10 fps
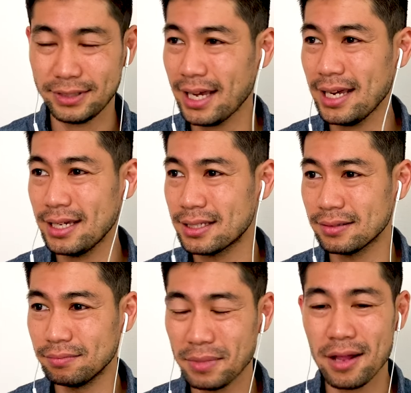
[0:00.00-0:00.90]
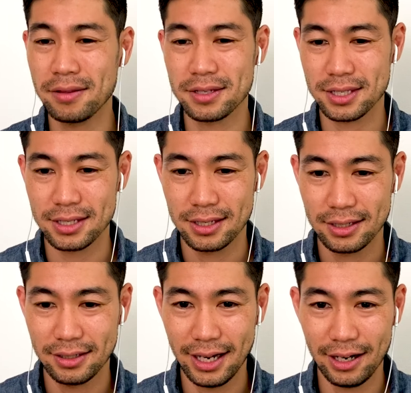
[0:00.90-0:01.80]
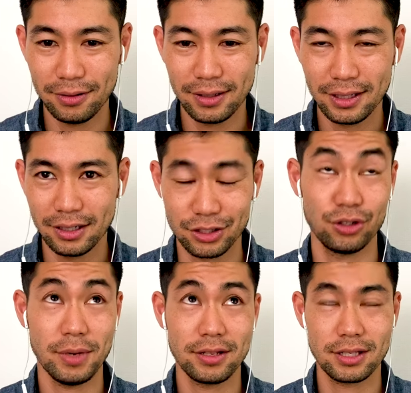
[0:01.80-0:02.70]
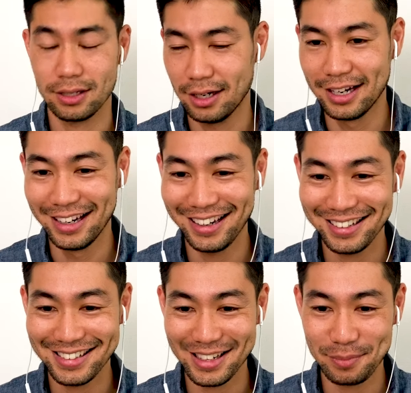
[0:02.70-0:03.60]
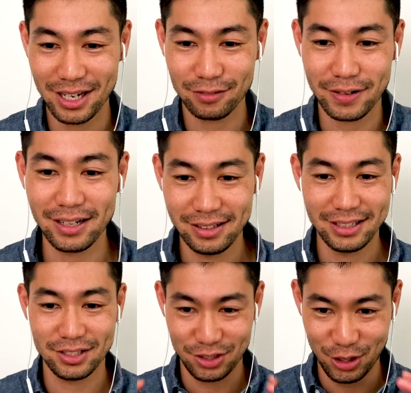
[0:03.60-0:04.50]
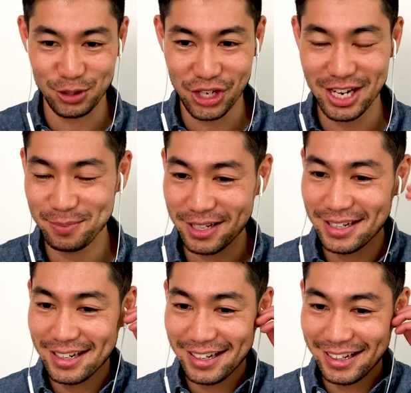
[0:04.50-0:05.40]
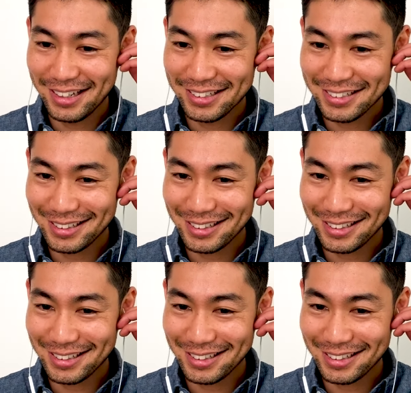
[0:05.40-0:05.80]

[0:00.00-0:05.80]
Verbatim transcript: days and months now, or 2 months, and now finally got shaped, and